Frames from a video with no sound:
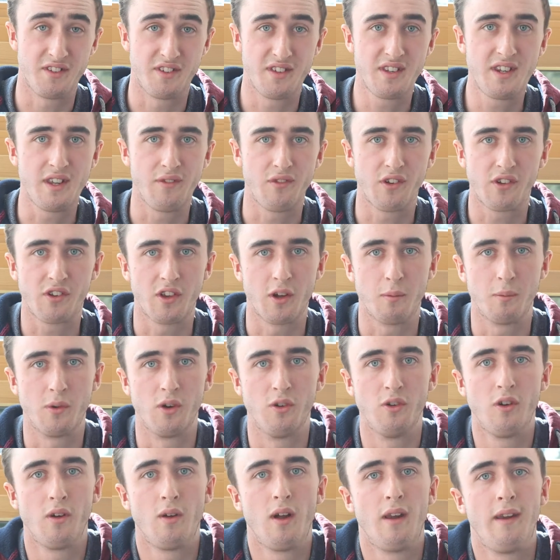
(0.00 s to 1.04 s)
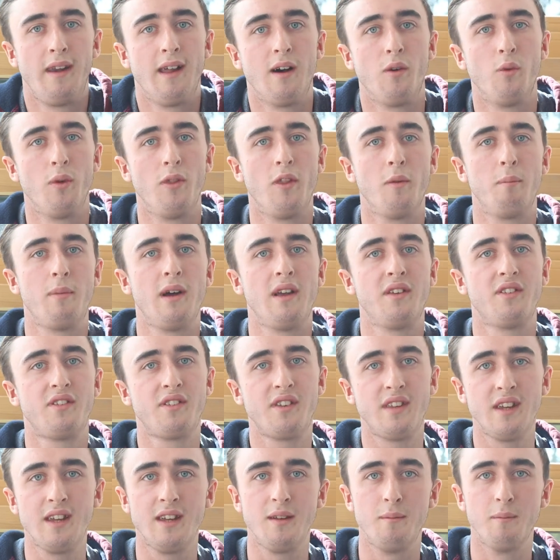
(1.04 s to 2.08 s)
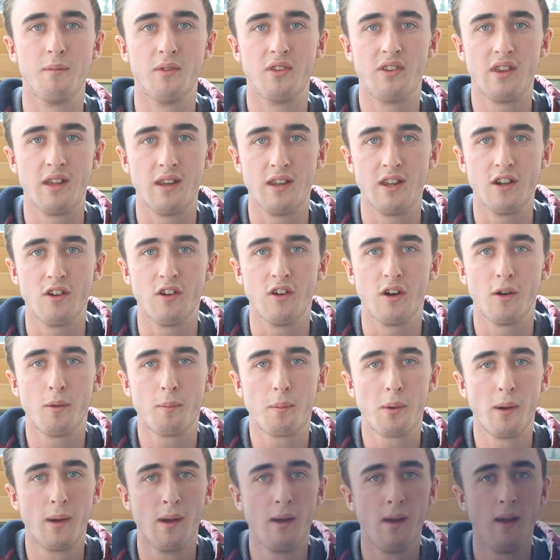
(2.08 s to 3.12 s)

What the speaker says: City, for example, are now one of the best teams in Europe.